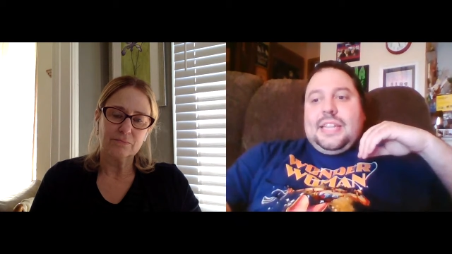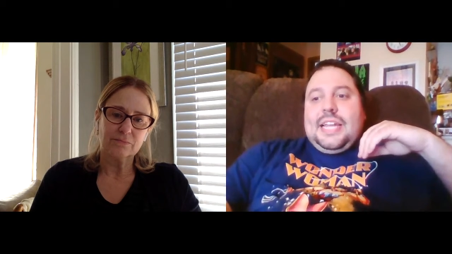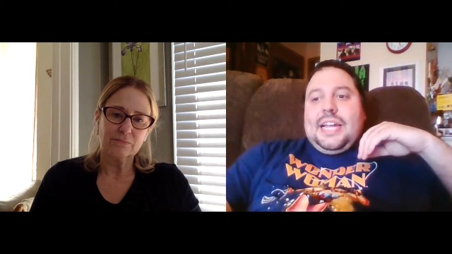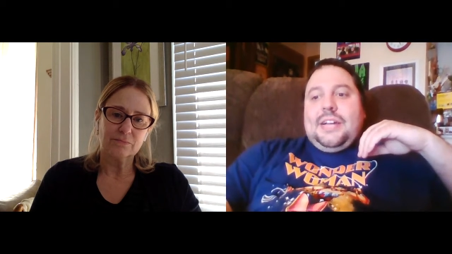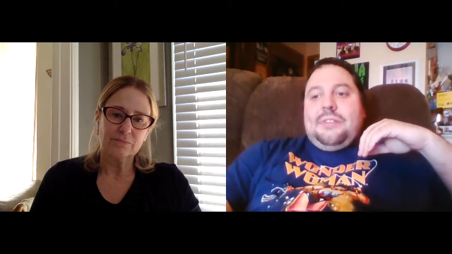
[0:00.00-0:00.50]
Speaker 1: and
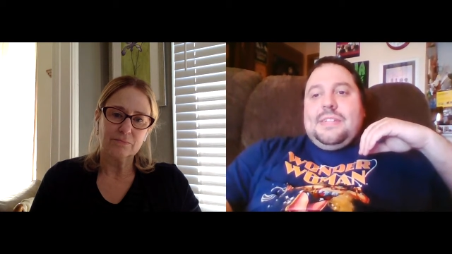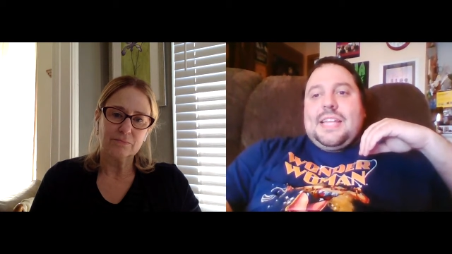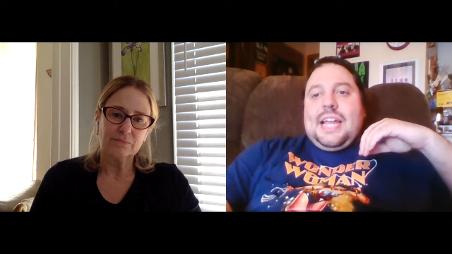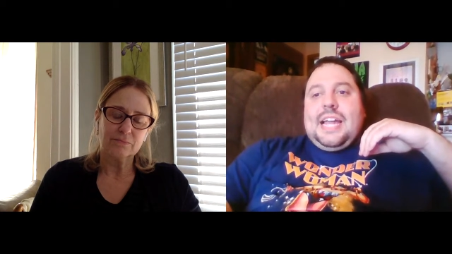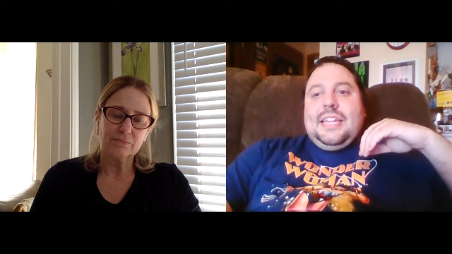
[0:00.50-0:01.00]
then i
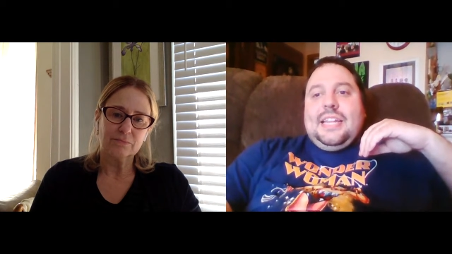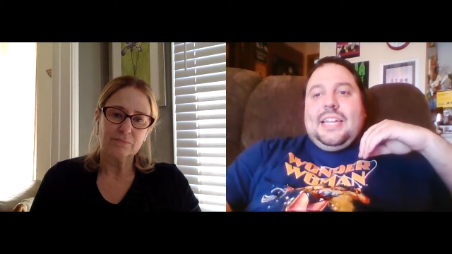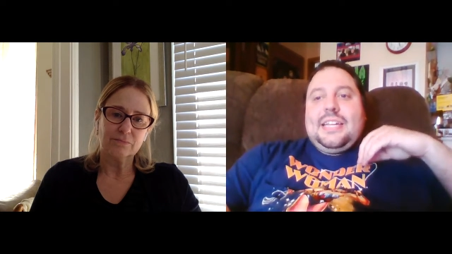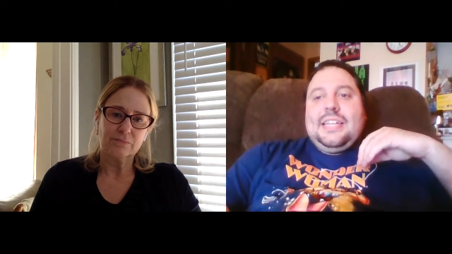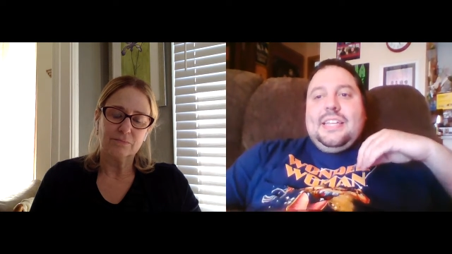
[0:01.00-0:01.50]
always had
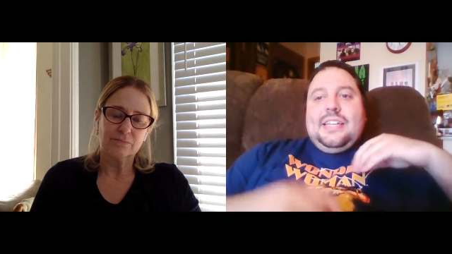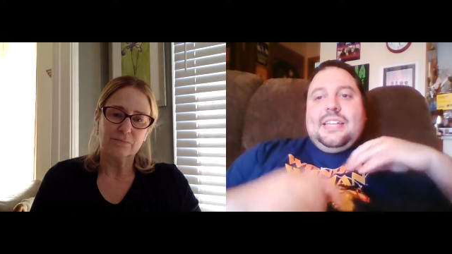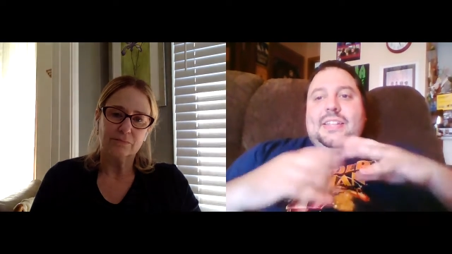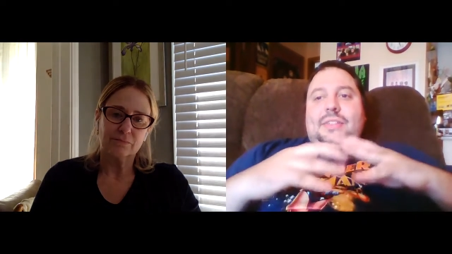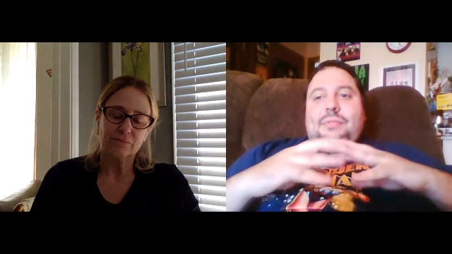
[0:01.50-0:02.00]
like
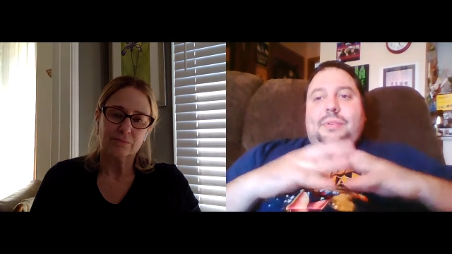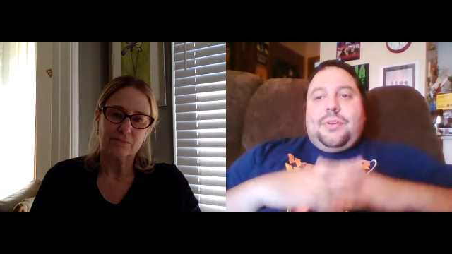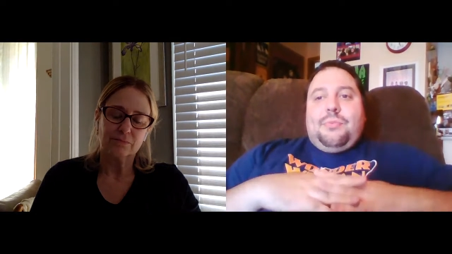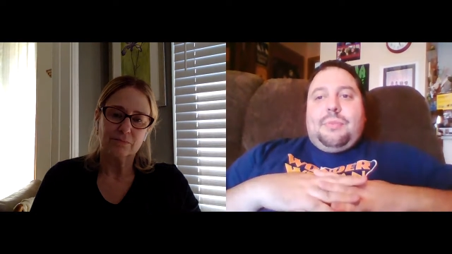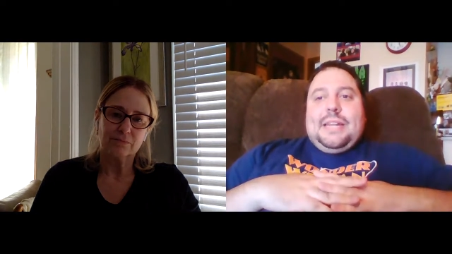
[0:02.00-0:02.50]
the
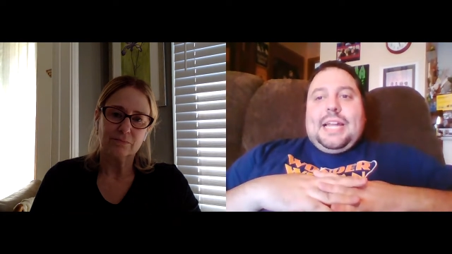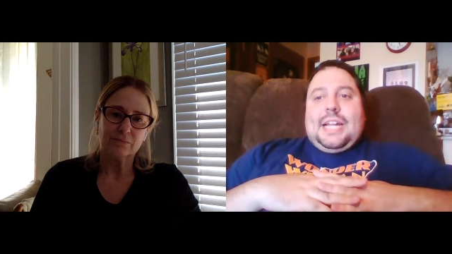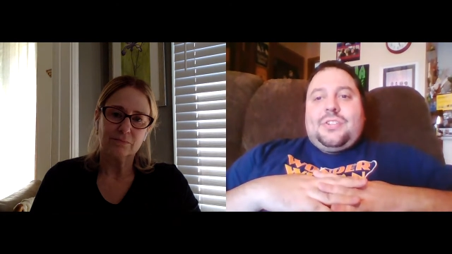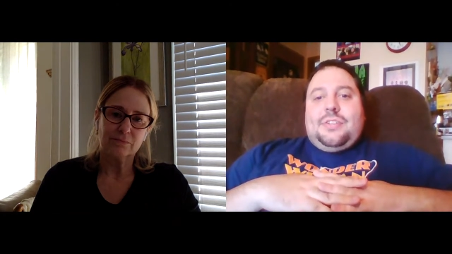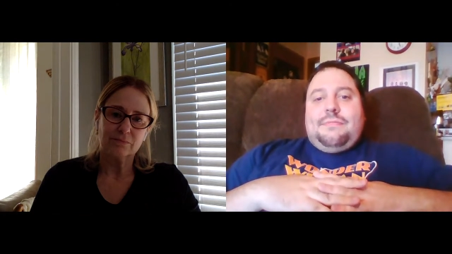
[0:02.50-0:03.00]
wonder woman
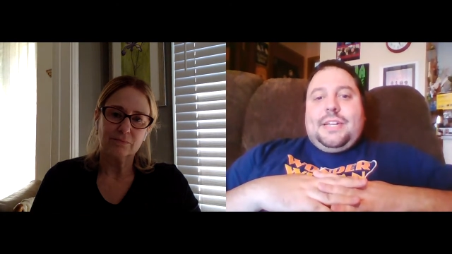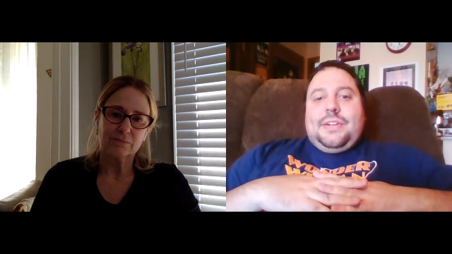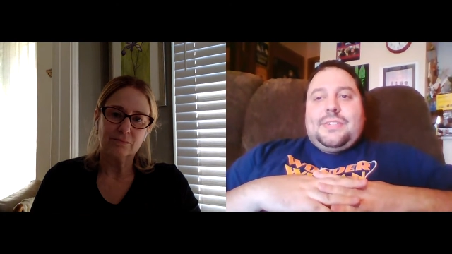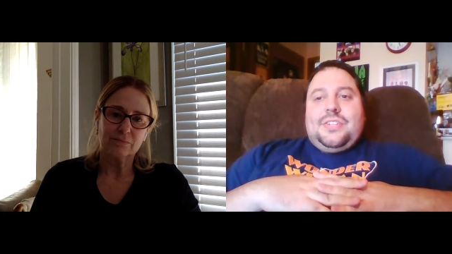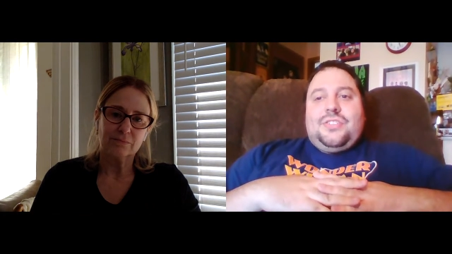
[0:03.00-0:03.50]
action
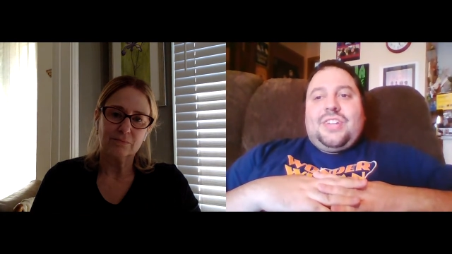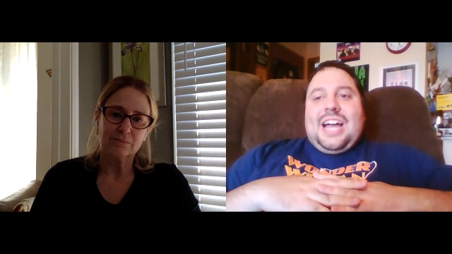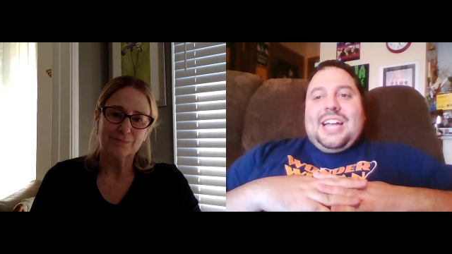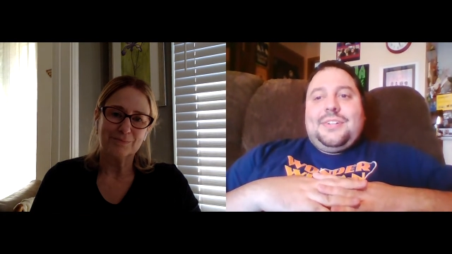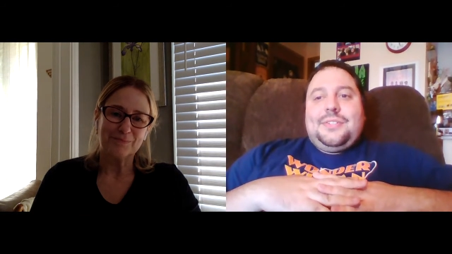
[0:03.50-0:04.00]
figure as a
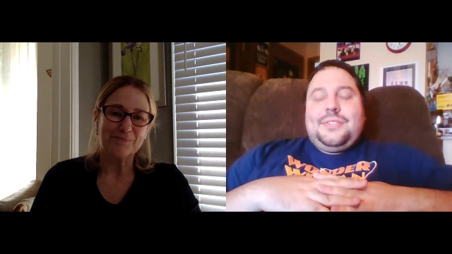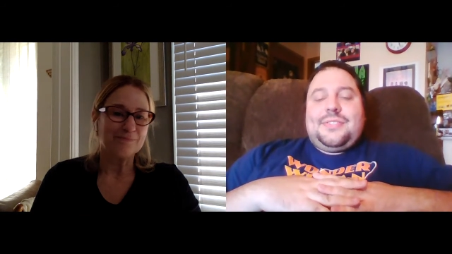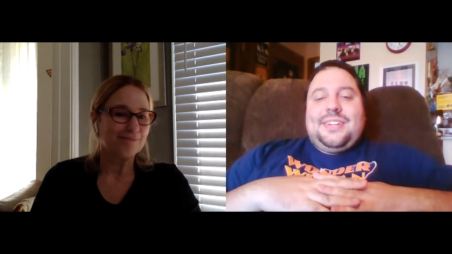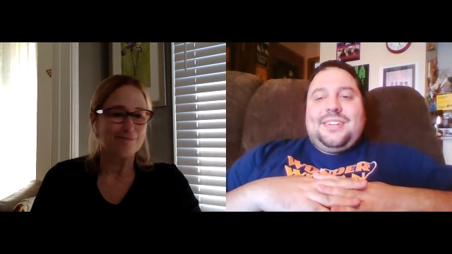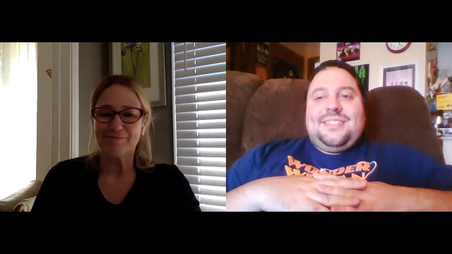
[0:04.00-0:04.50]
child
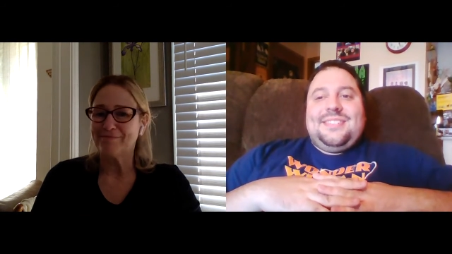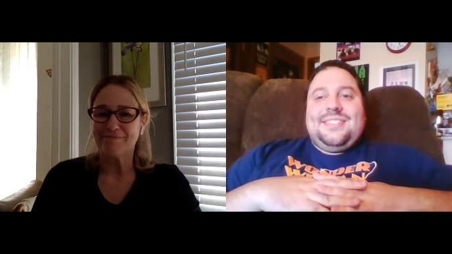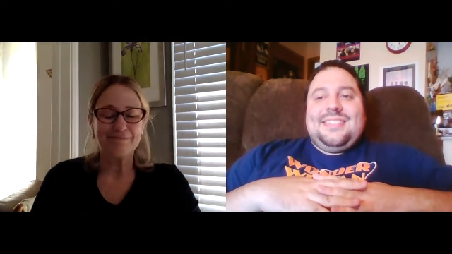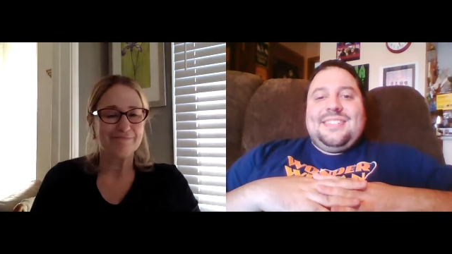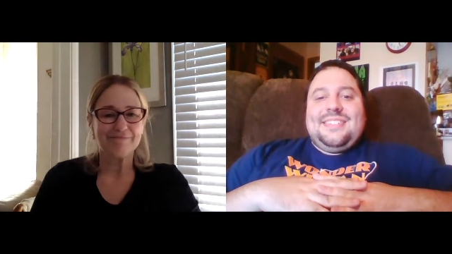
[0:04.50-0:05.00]
so
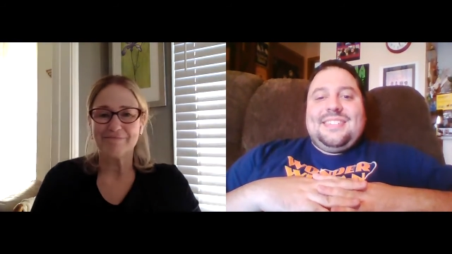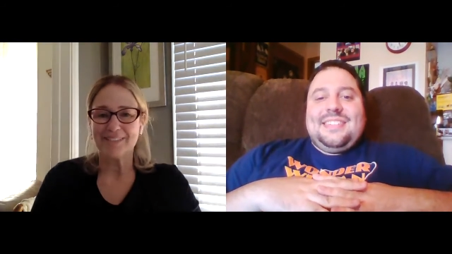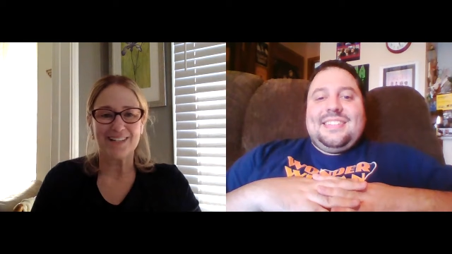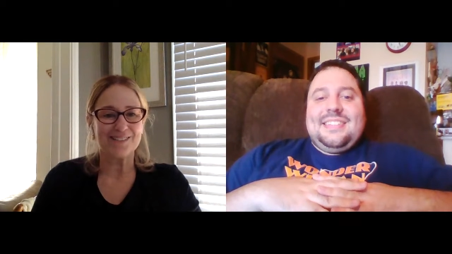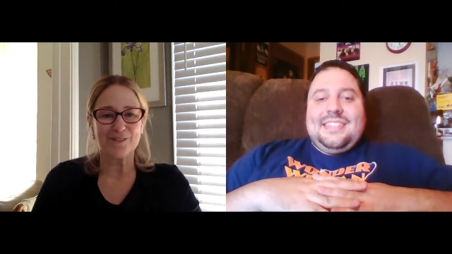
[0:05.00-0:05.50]

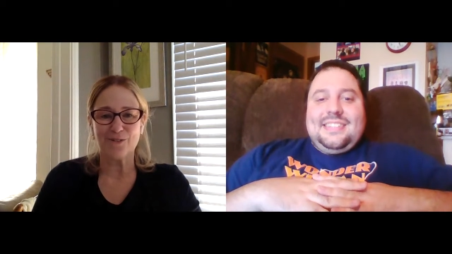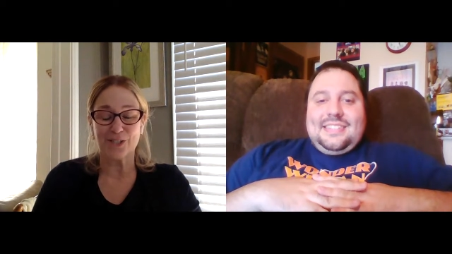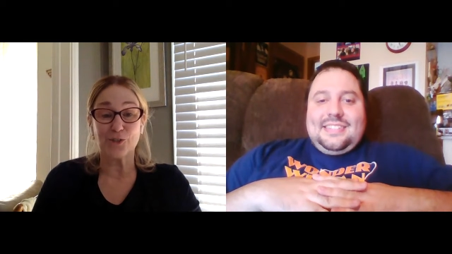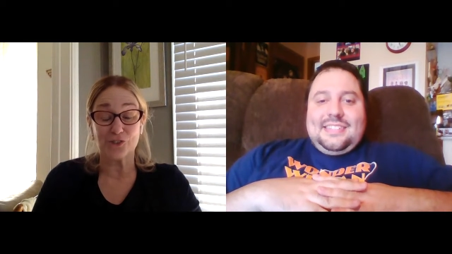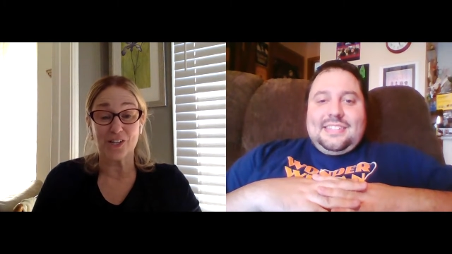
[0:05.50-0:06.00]
that's so
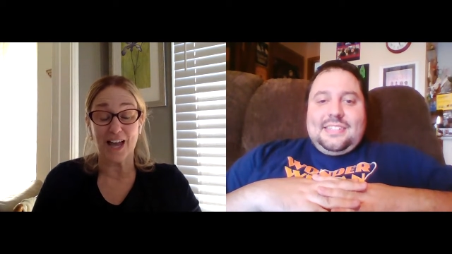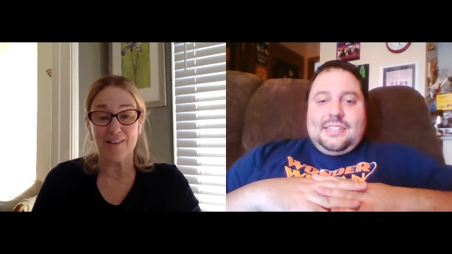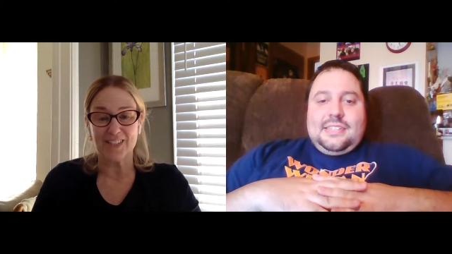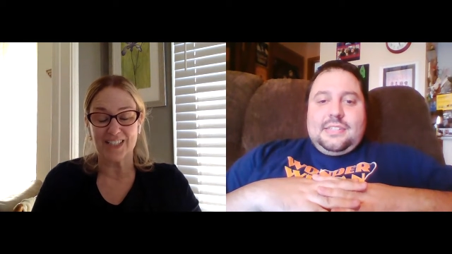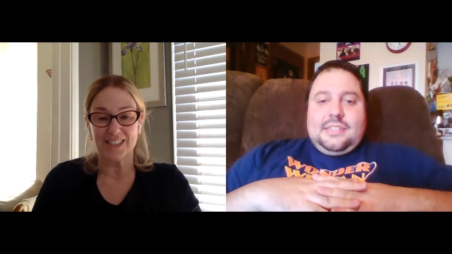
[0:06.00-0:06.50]
great do you
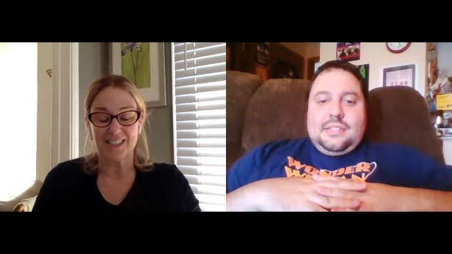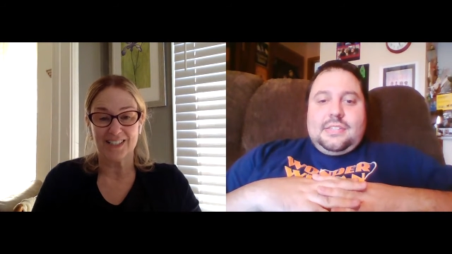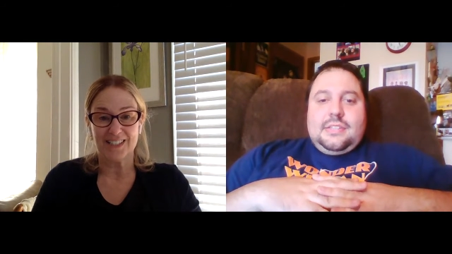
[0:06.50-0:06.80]
still have it